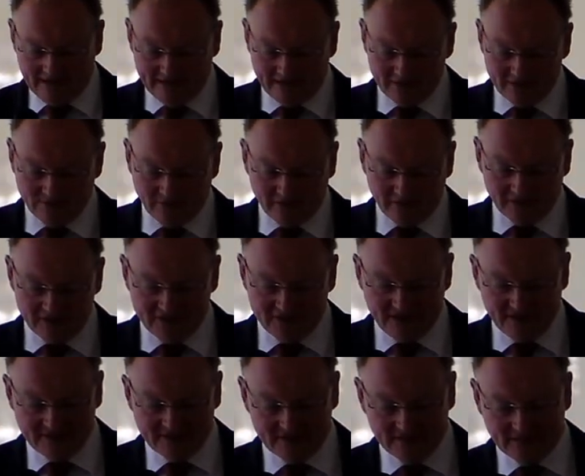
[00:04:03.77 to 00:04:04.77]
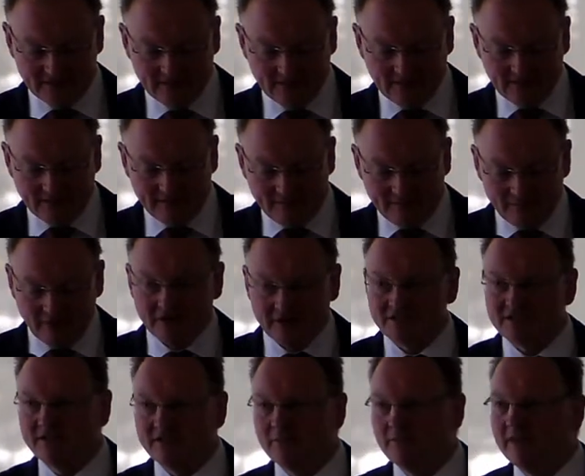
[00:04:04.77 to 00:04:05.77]
and its policies than
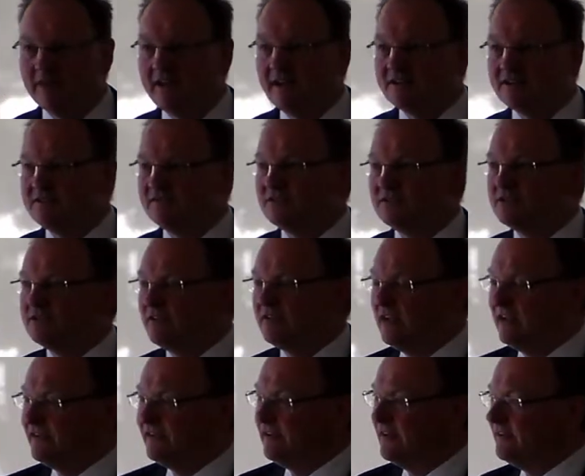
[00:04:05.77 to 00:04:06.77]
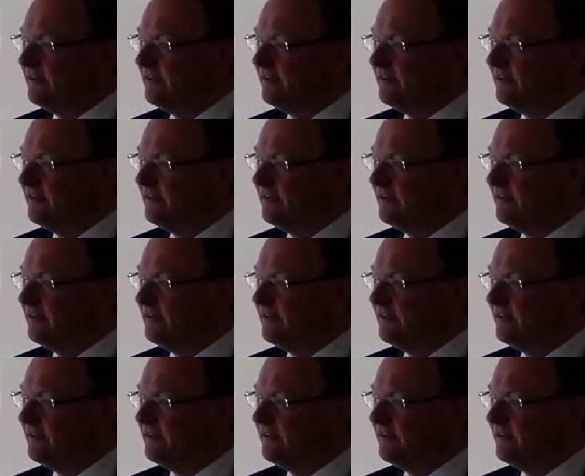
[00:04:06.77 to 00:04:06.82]
most other parts of Australia.